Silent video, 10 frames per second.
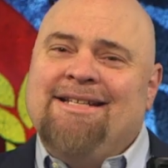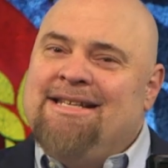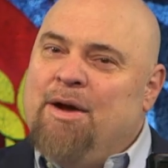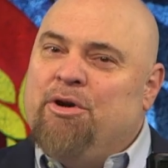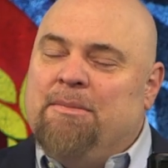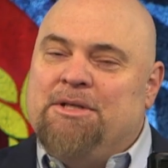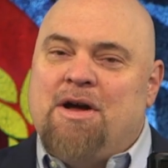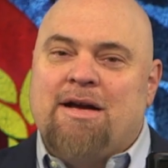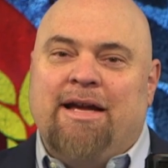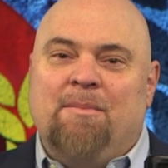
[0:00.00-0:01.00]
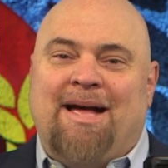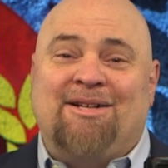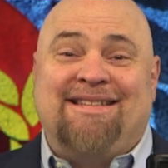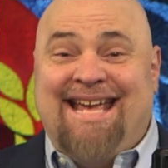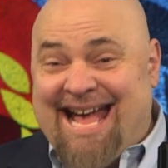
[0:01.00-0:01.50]
Today, we're going to be talking
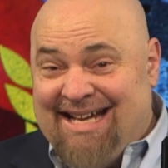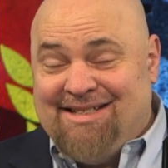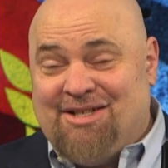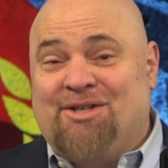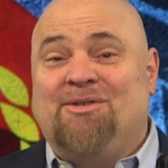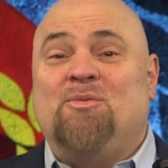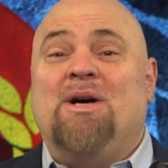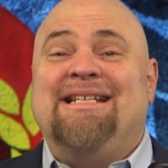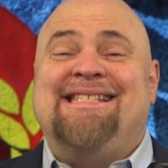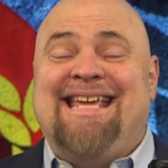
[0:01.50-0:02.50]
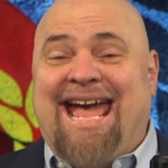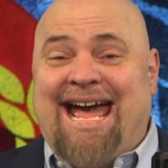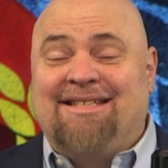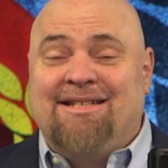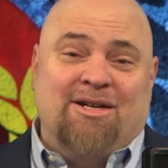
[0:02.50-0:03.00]
about the antidote. What is the
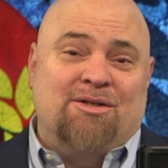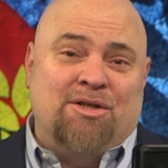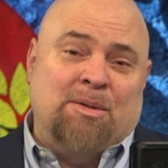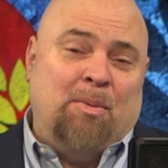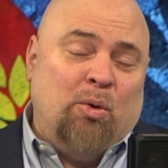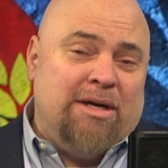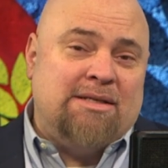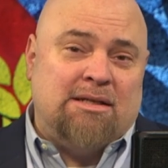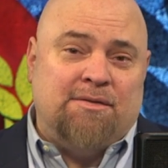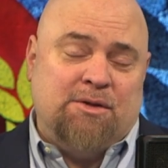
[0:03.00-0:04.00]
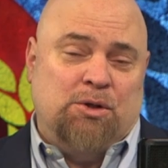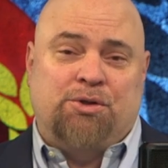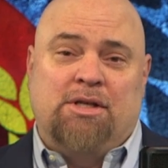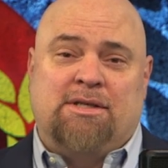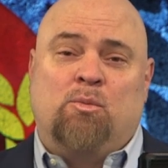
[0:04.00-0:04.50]
antidote to the poison of
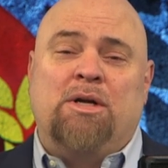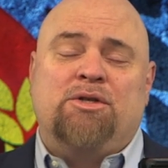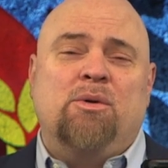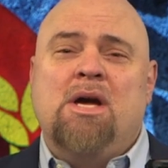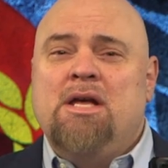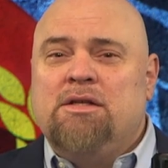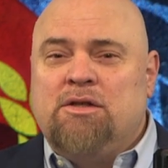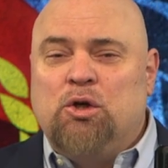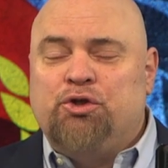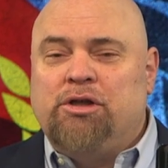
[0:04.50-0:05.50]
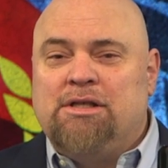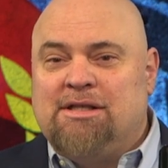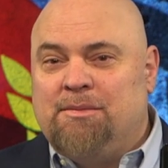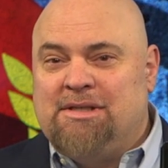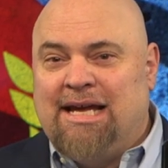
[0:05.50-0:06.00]
socialism? What do socialists
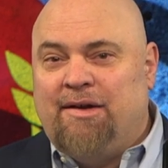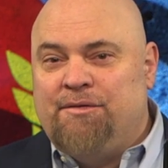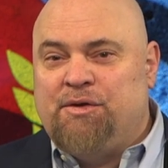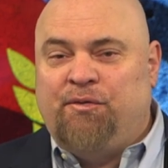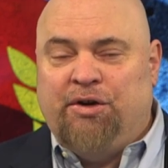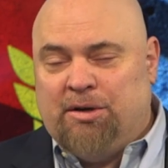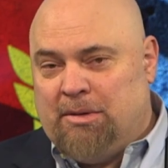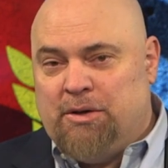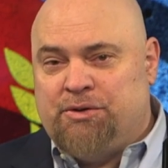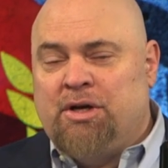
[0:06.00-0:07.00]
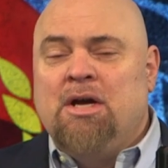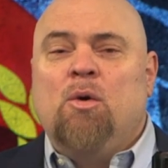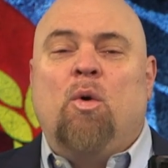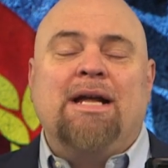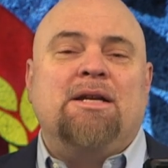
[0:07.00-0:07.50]
themselves fear most?
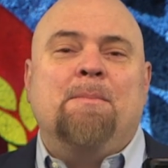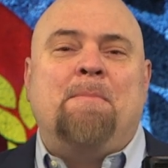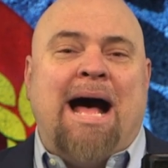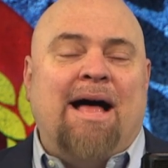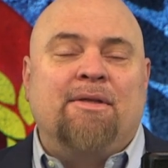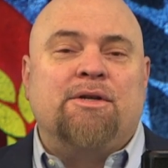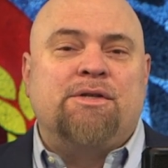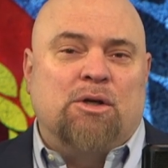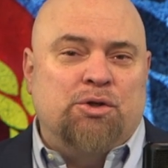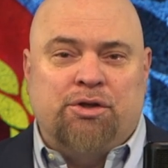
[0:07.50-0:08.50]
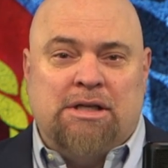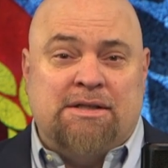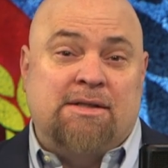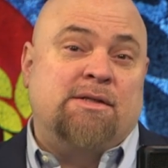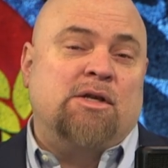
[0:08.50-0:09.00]
What bothers
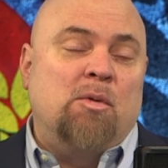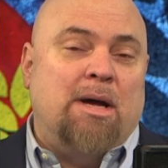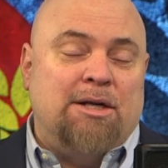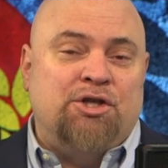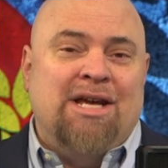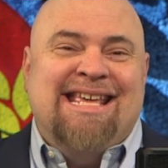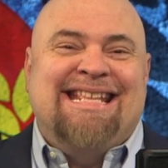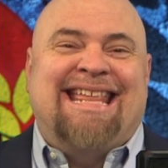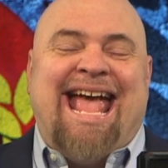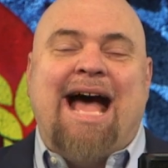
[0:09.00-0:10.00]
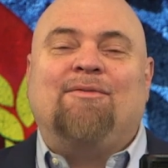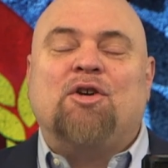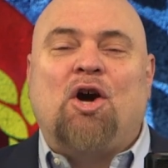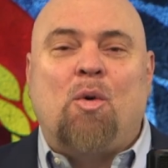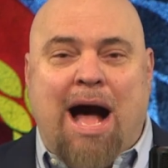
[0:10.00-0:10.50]
socialists so much that they have to
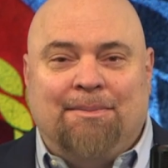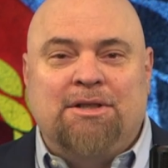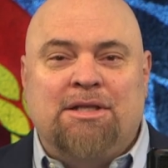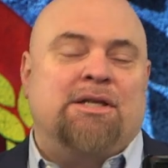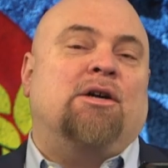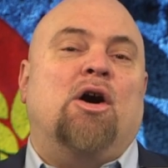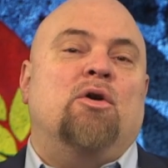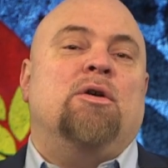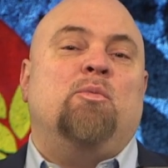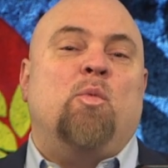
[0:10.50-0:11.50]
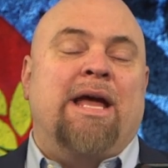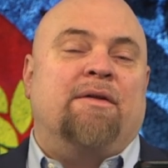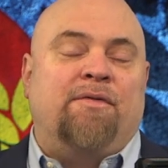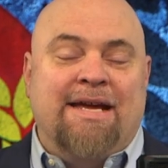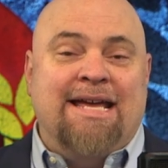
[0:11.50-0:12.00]
co opt it to their own way of
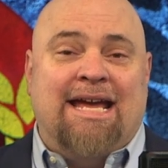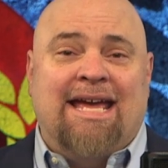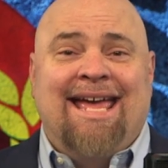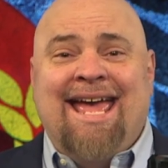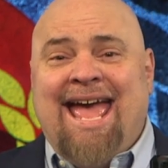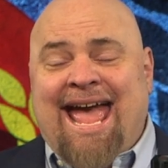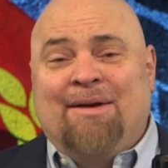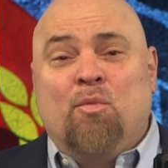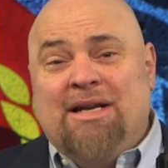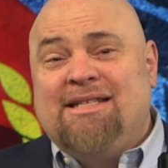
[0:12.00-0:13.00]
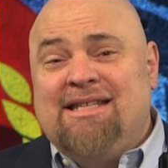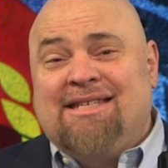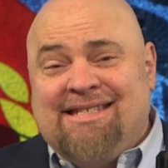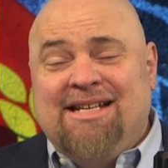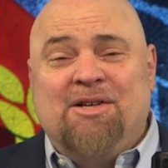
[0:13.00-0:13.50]
thinking? And what is the
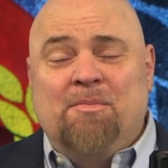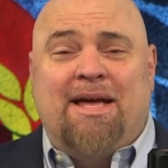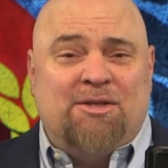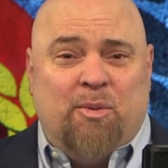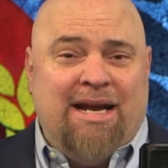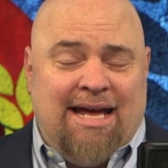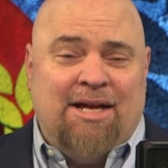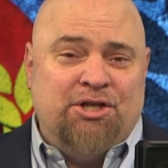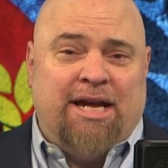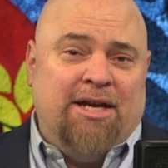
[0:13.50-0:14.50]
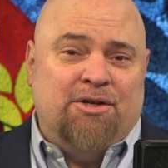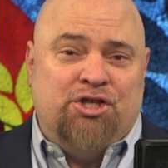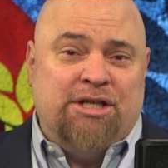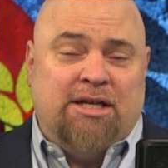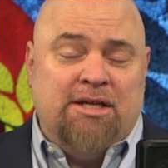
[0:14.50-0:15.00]
single best way to educate your
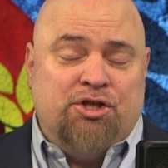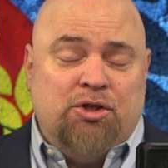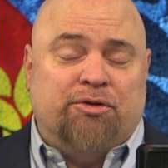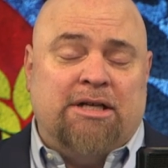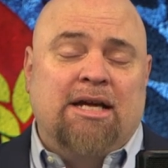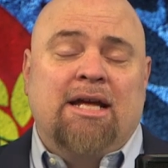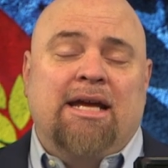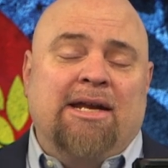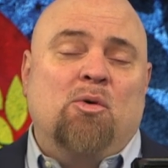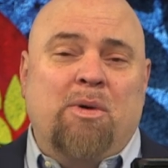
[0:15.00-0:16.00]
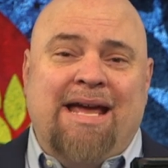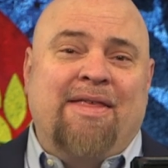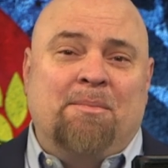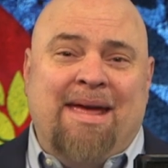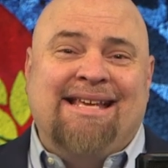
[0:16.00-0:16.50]
ch children in a way
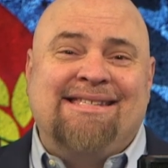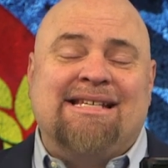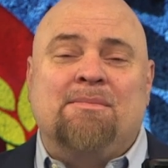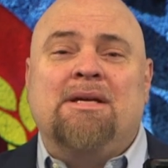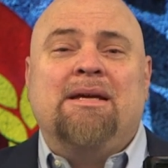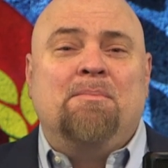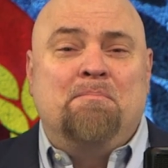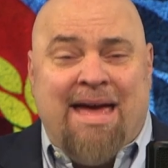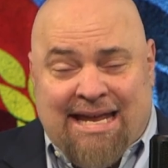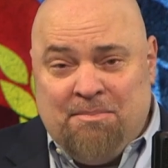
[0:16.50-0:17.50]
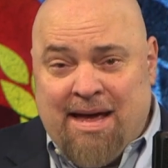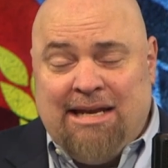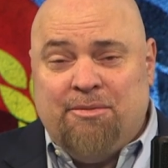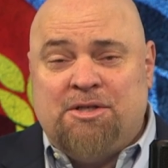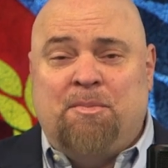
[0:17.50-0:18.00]
that makes them, in
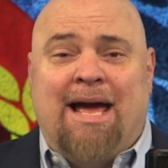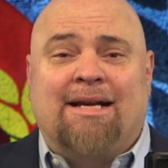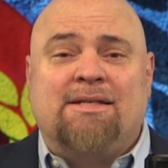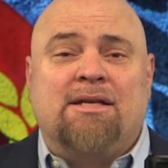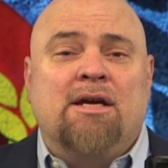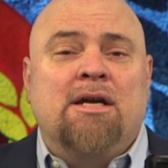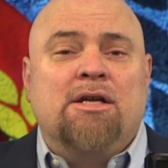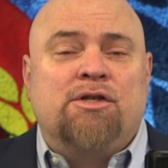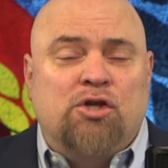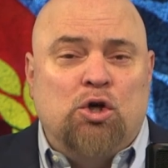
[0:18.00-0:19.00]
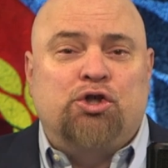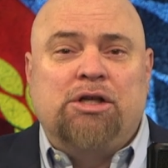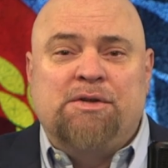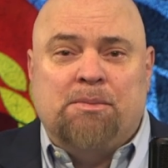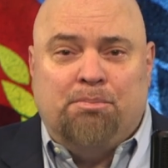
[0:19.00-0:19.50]
many respects, socialism